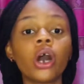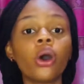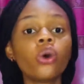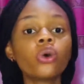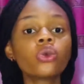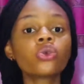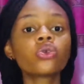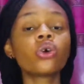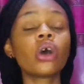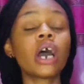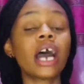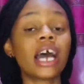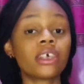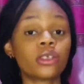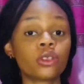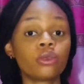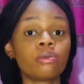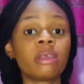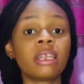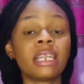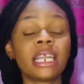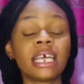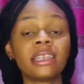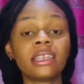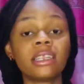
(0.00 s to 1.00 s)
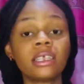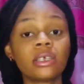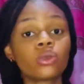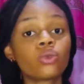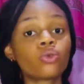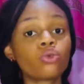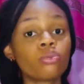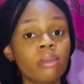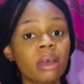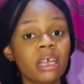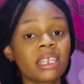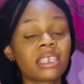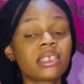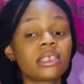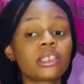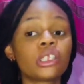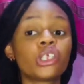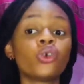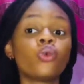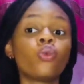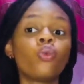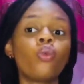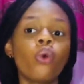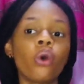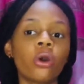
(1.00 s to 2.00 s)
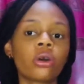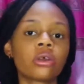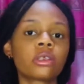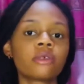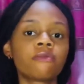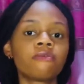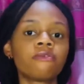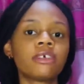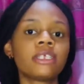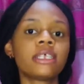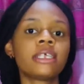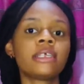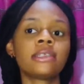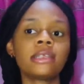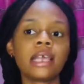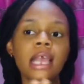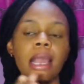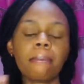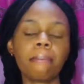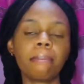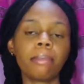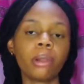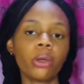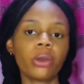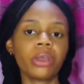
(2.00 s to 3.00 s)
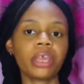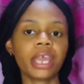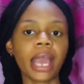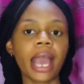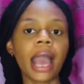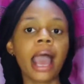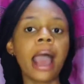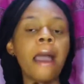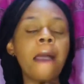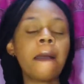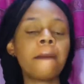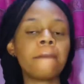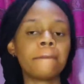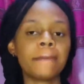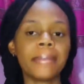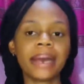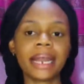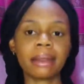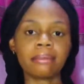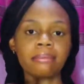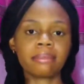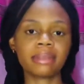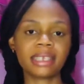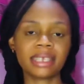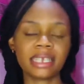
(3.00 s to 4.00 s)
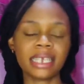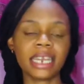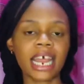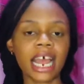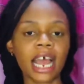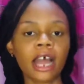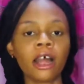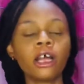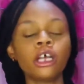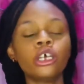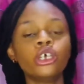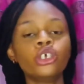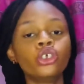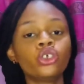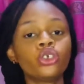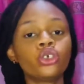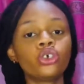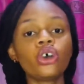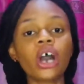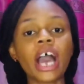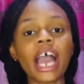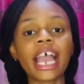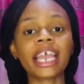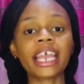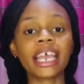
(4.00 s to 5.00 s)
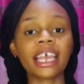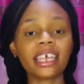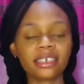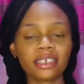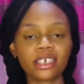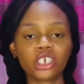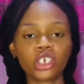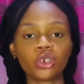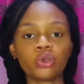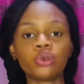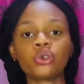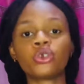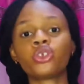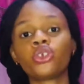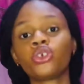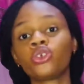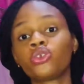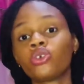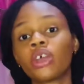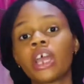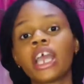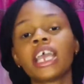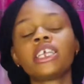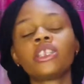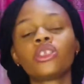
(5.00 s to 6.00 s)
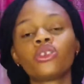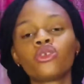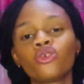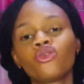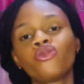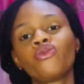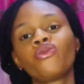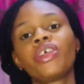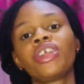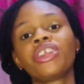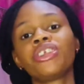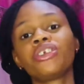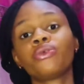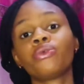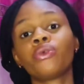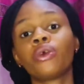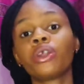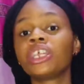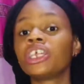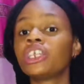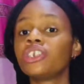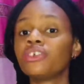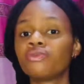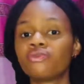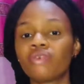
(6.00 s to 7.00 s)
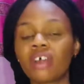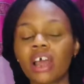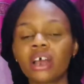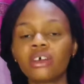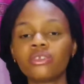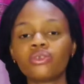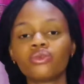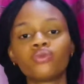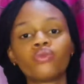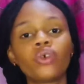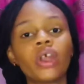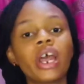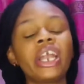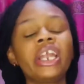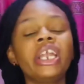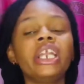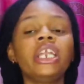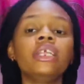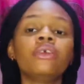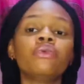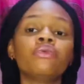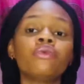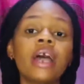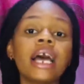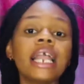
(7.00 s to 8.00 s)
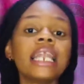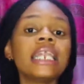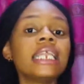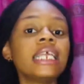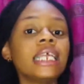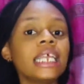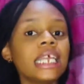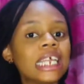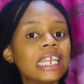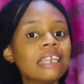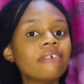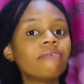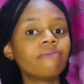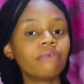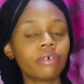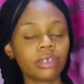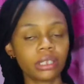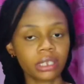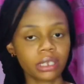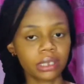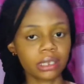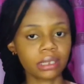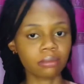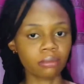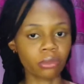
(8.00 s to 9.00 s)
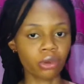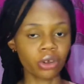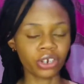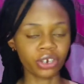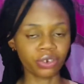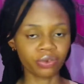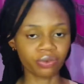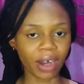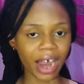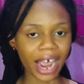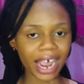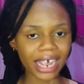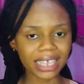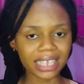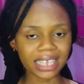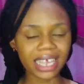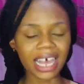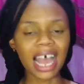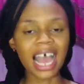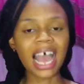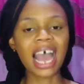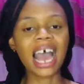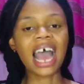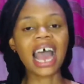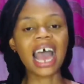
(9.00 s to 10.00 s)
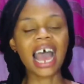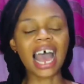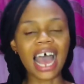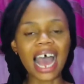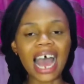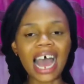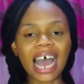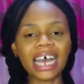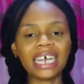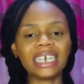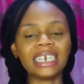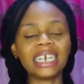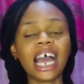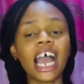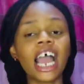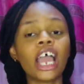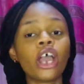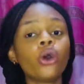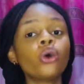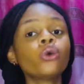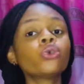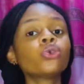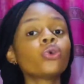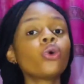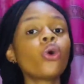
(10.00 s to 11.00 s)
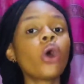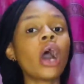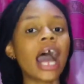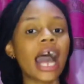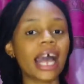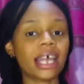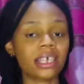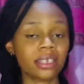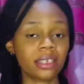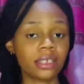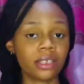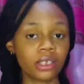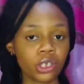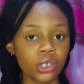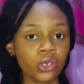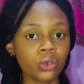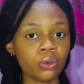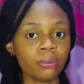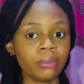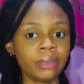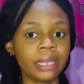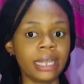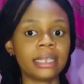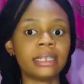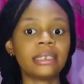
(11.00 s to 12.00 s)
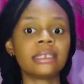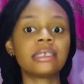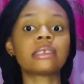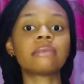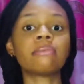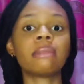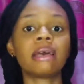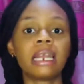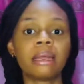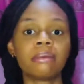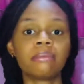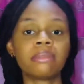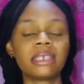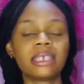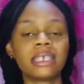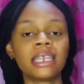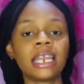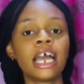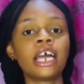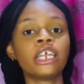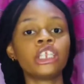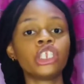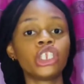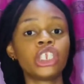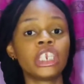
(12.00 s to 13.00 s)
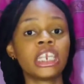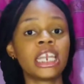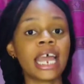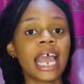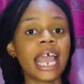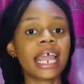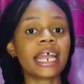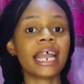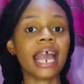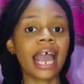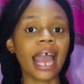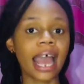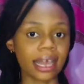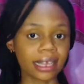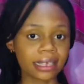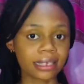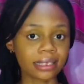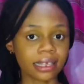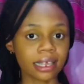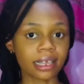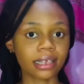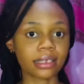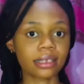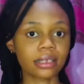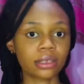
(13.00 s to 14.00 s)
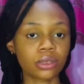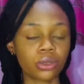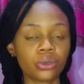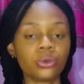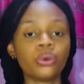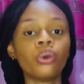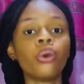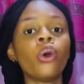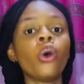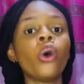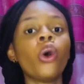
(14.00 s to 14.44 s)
also assuming that this woman still works for this employer, Madam Tina. So I guess she was still trying to rallying for this money, right? And I also assume that this Madam Tina denied access to